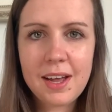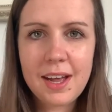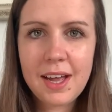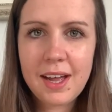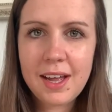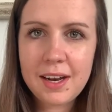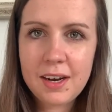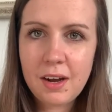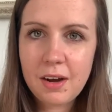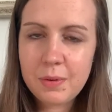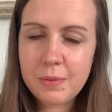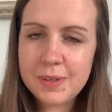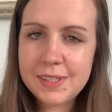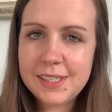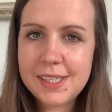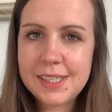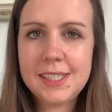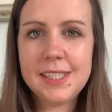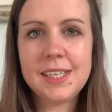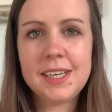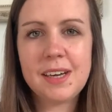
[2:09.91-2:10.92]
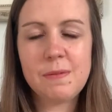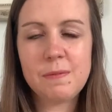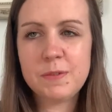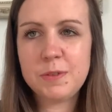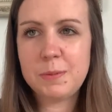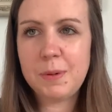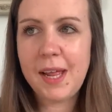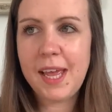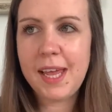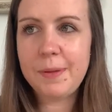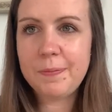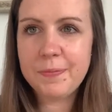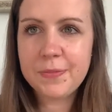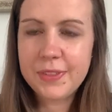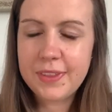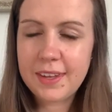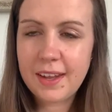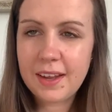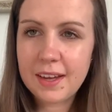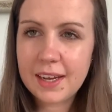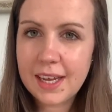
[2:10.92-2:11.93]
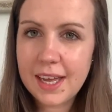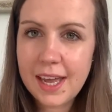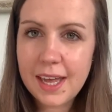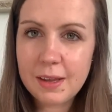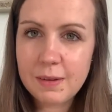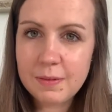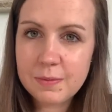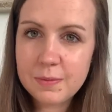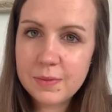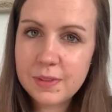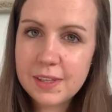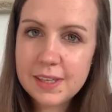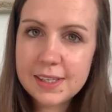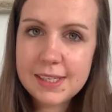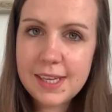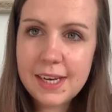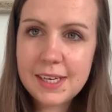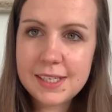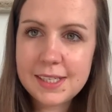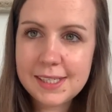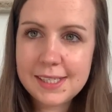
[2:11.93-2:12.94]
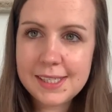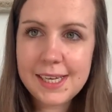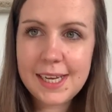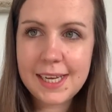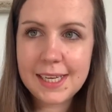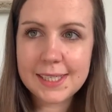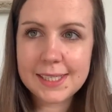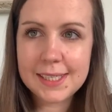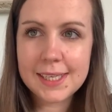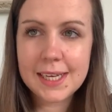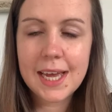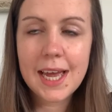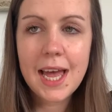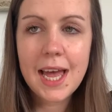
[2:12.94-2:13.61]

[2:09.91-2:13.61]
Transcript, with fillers: and are we sitting comfortably okay the sentence is